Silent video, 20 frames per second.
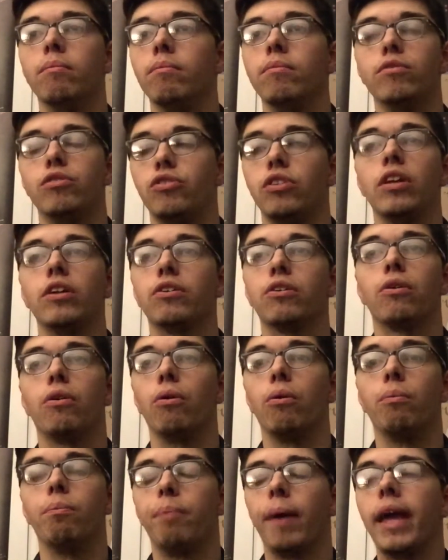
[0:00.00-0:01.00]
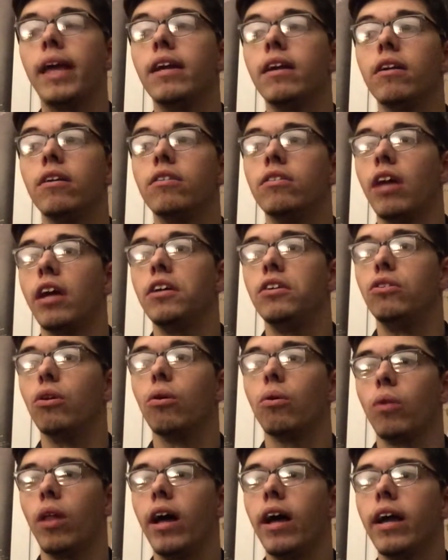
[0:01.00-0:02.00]
singer or band that you
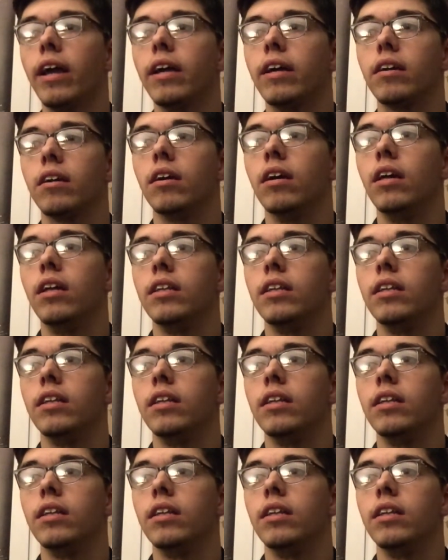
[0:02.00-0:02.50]
don't like,